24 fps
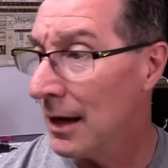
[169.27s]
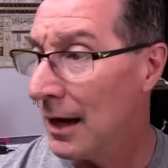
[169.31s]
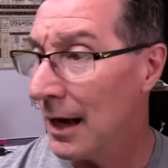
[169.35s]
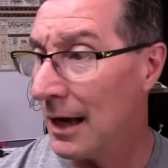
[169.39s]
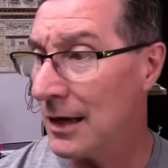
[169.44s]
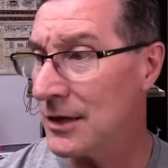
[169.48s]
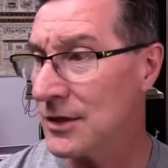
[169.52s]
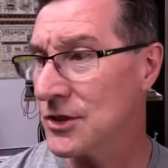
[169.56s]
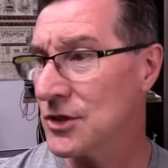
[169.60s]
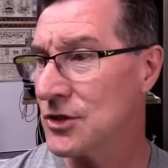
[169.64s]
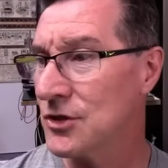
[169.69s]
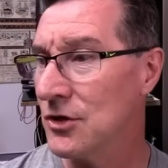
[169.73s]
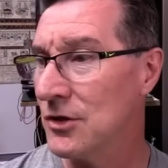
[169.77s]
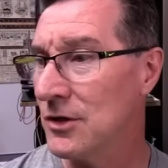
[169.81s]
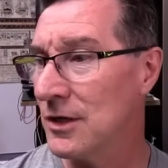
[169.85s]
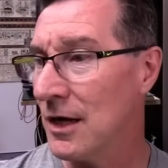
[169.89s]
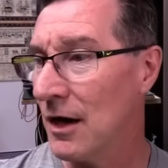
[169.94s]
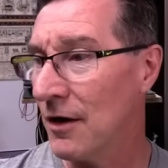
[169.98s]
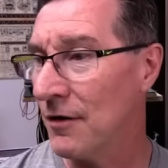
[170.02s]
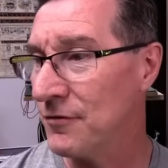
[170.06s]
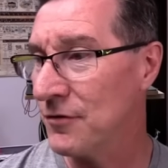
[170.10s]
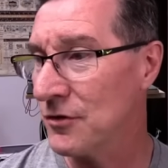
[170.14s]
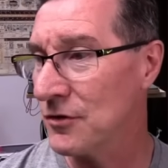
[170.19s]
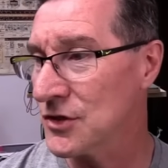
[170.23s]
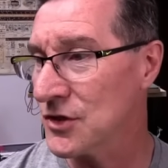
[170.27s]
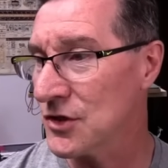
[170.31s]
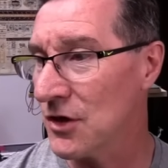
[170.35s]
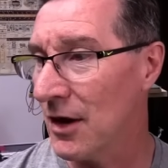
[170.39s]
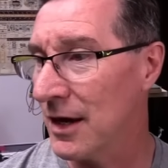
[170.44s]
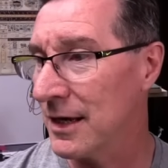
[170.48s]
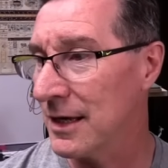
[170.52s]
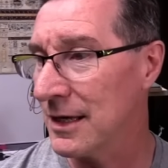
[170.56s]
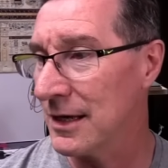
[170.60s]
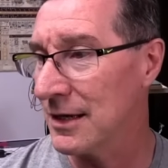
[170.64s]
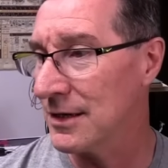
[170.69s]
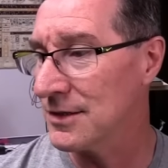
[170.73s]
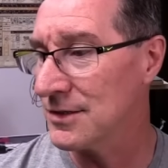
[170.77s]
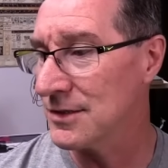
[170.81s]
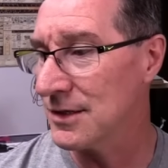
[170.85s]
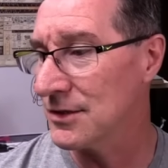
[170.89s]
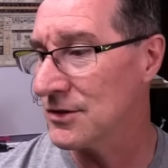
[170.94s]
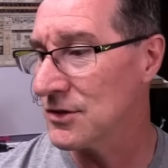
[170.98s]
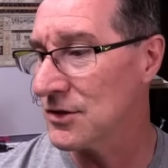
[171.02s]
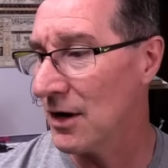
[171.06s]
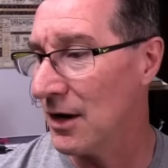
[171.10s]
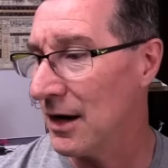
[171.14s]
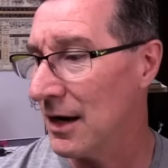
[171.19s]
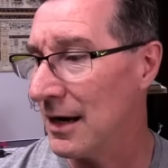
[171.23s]
Our studio if your sidekick is
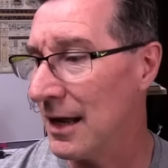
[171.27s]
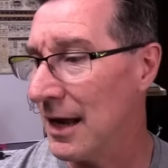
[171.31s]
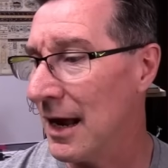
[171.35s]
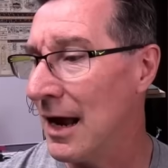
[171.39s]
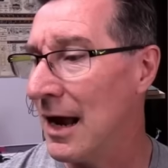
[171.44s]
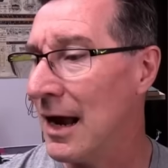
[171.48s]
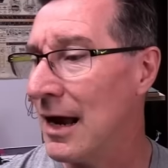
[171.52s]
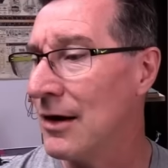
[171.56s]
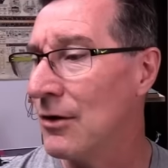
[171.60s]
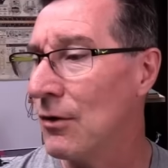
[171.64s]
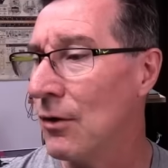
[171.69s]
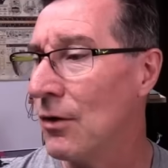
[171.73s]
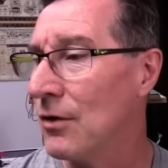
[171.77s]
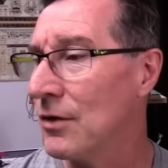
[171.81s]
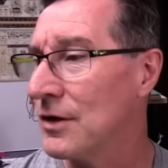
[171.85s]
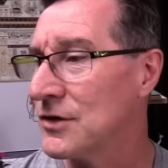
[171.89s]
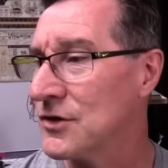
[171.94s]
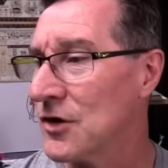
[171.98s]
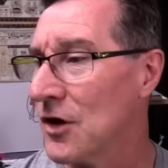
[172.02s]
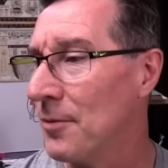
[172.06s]
inside, and all this.